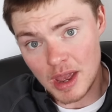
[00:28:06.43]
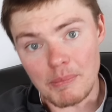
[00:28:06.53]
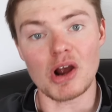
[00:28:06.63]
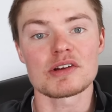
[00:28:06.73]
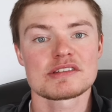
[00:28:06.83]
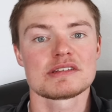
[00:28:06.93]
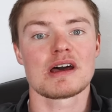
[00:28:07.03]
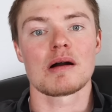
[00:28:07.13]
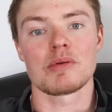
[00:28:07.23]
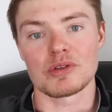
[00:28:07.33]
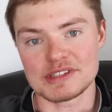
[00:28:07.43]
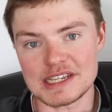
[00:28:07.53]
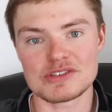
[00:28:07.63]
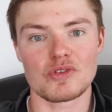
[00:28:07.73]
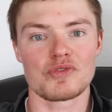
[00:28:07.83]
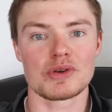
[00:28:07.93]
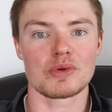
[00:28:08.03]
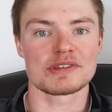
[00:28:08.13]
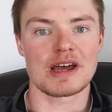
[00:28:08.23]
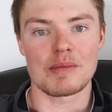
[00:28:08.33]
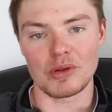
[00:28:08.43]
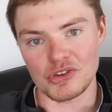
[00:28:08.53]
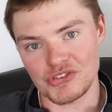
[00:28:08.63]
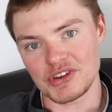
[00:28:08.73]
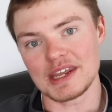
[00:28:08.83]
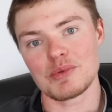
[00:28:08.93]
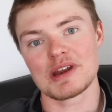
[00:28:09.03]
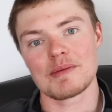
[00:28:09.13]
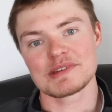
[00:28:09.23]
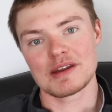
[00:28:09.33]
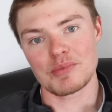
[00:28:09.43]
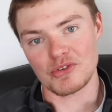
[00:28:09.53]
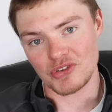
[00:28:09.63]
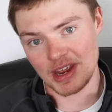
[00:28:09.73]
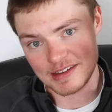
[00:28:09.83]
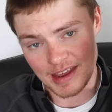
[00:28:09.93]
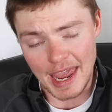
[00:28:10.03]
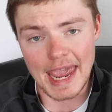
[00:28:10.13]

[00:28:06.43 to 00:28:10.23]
parts doubled, diesel fuel doubled, seed went up 10%,